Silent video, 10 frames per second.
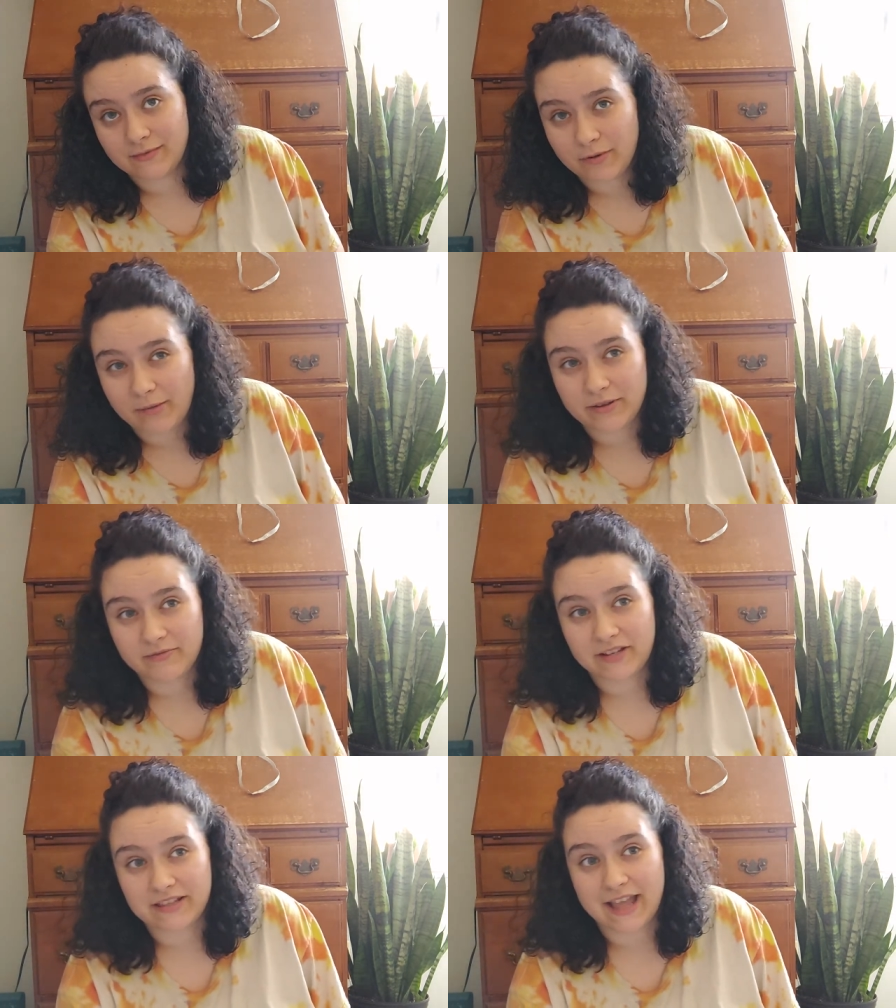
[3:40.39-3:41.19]
Probably
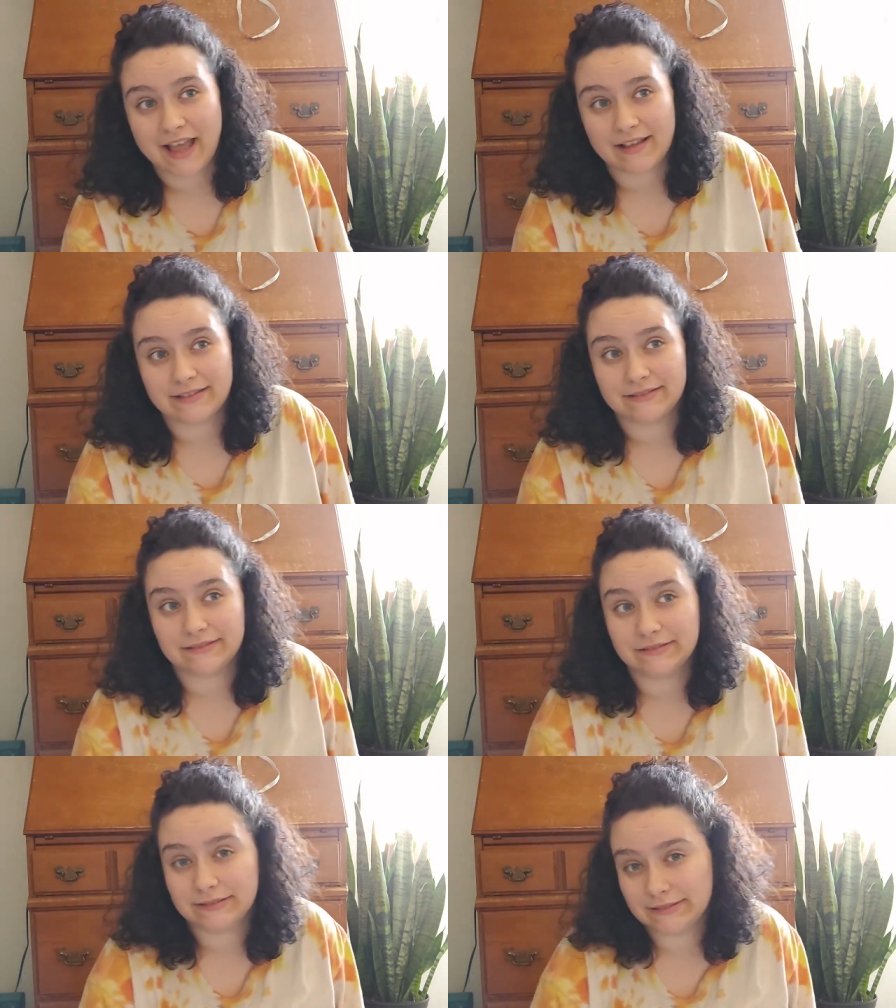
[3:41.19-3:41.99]
read that
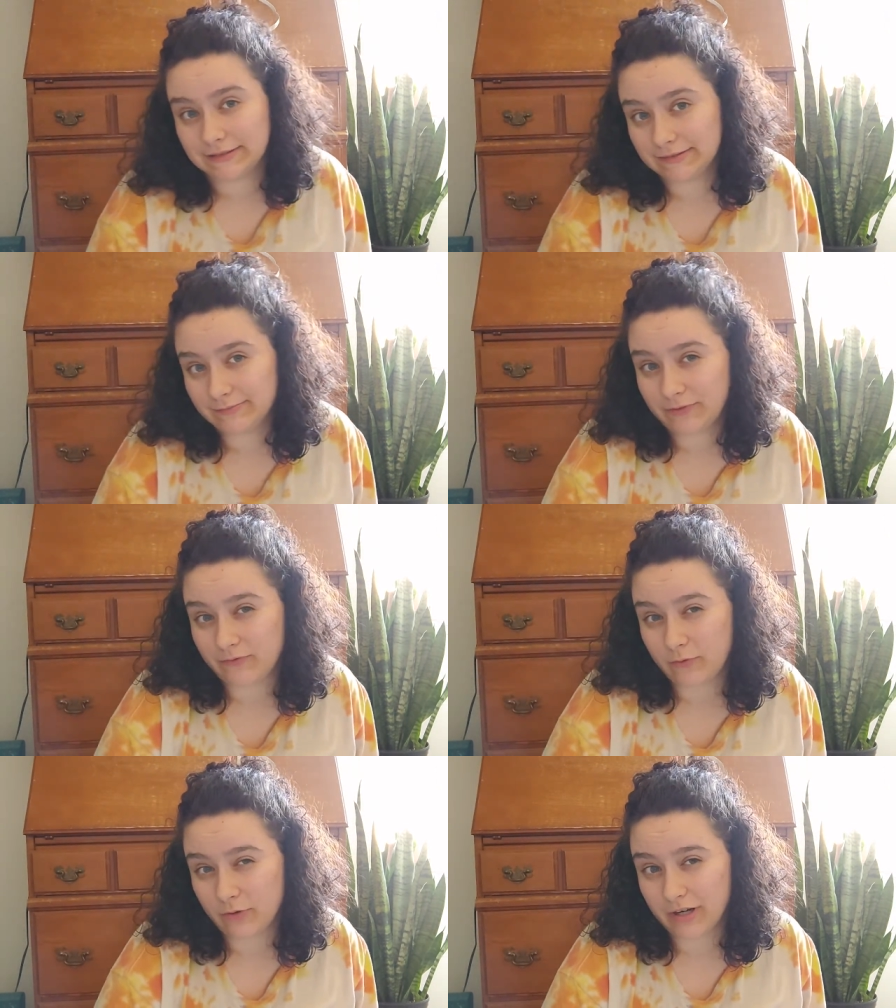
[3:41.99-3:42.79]

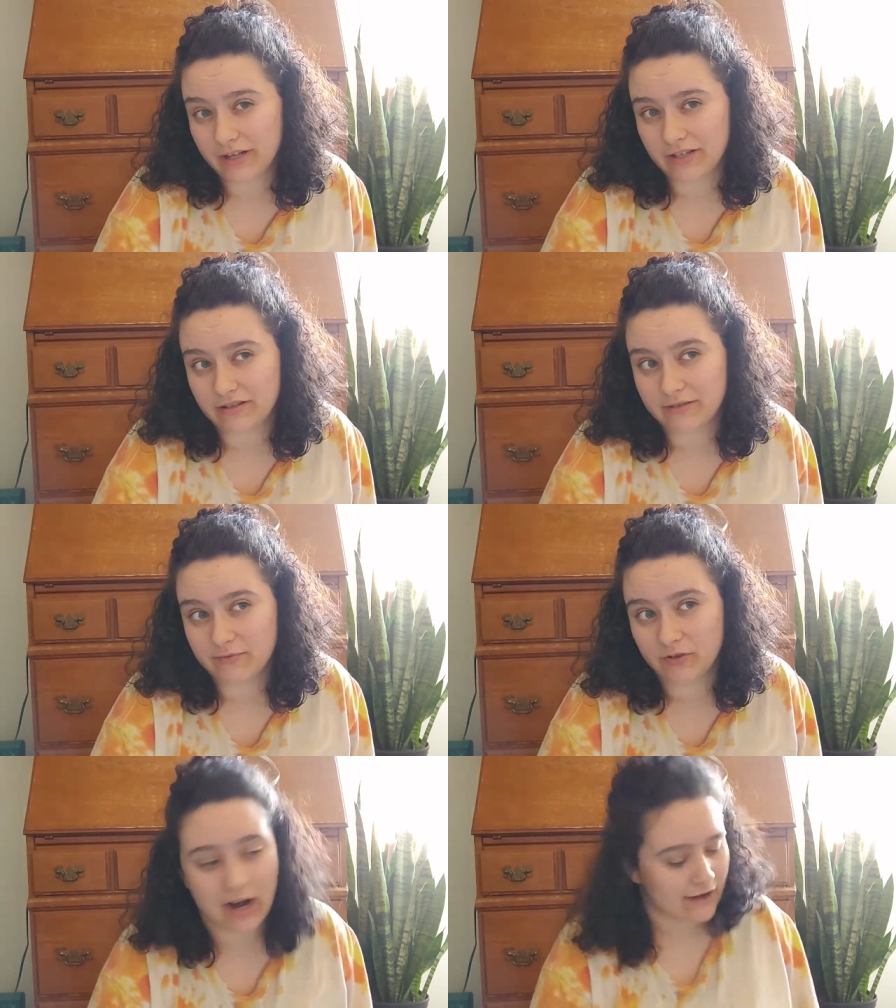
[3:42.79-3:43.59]
before
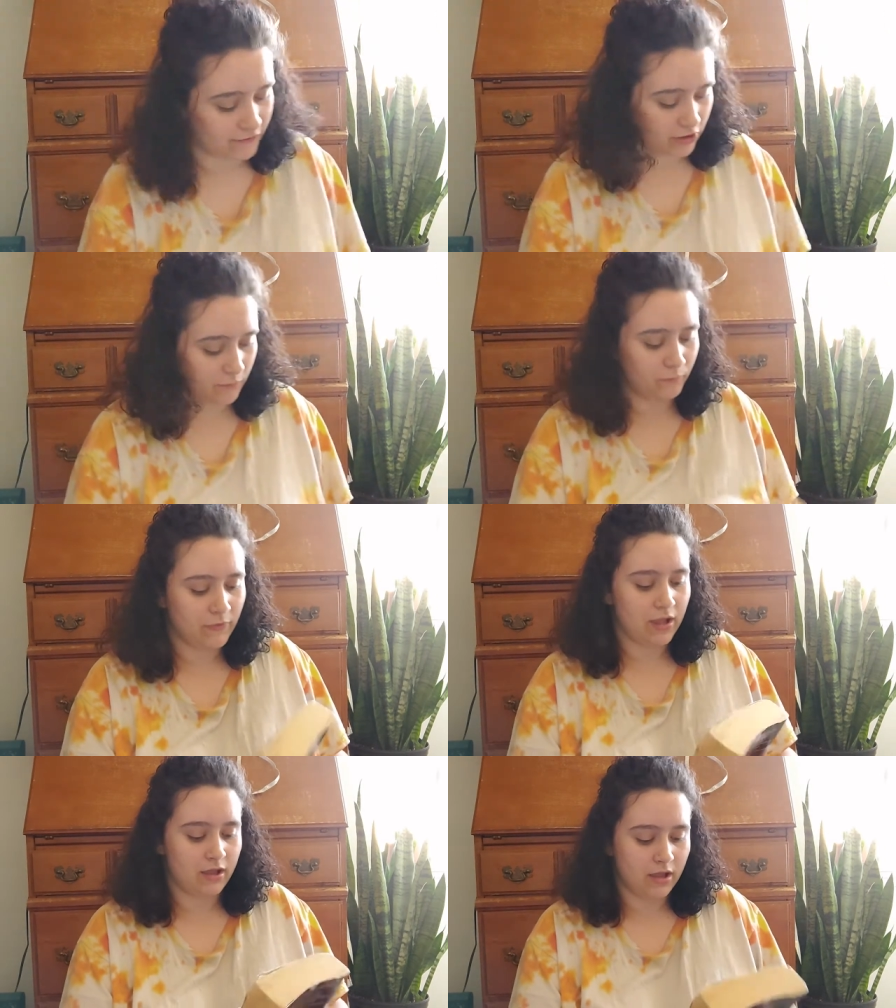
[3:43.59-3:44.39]
Eclipse or after,
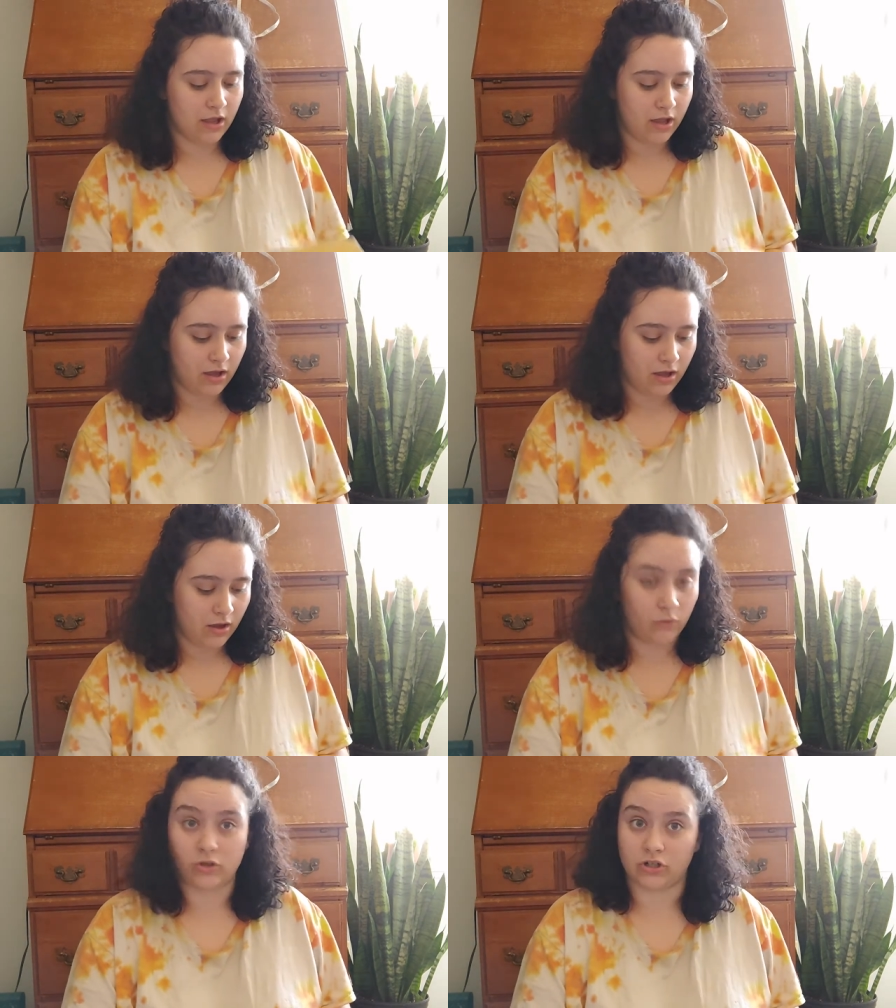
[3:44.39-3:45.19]

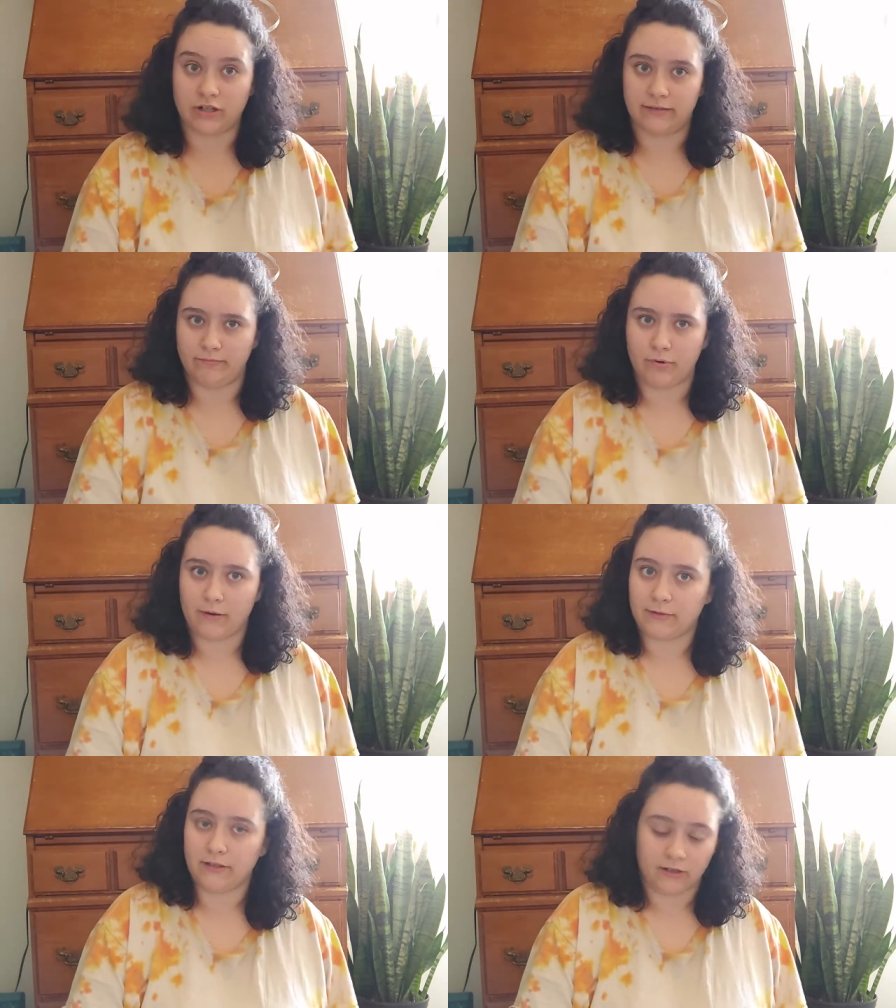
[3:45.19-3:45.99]
or during,
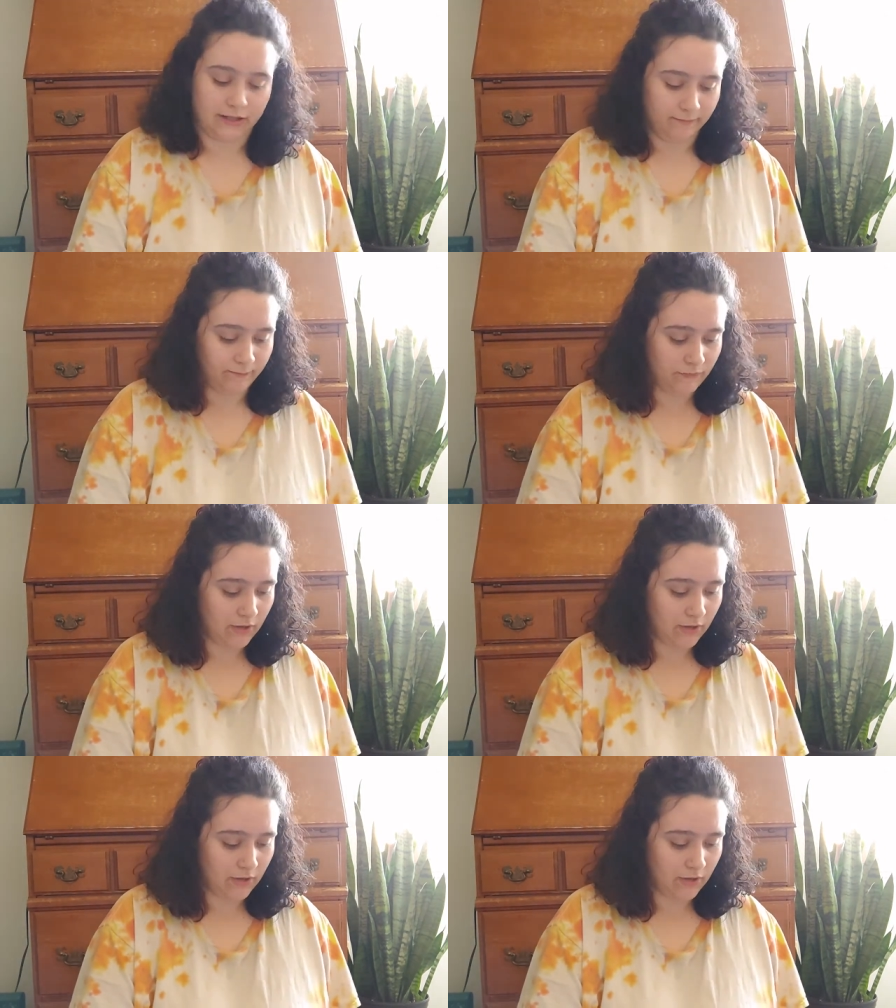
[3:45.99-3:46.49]
probably during.